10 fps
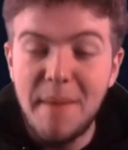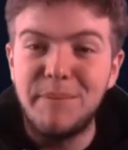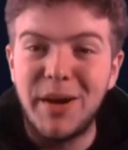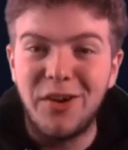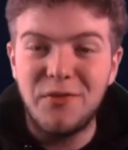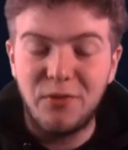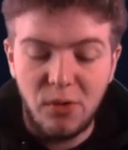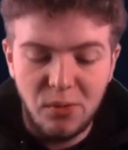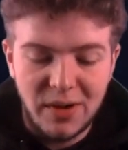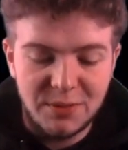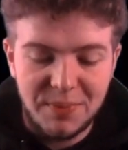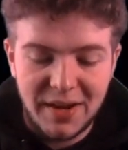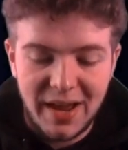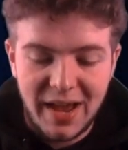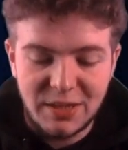But overall, it's been
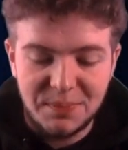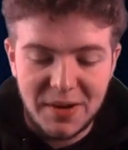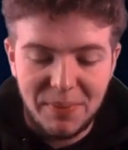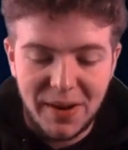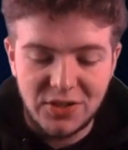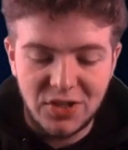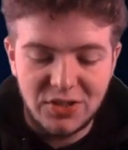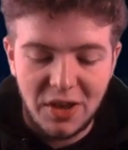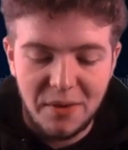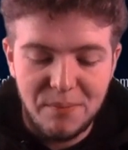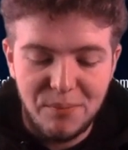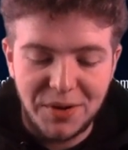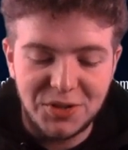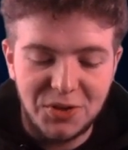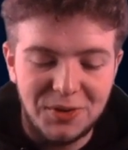a, it's been a pleasure to bring
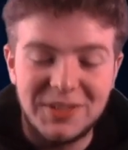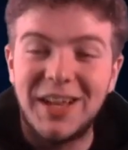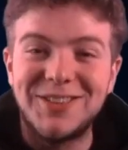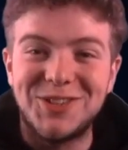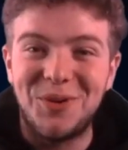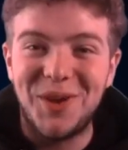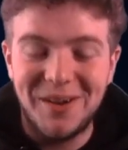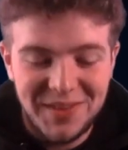this content to you.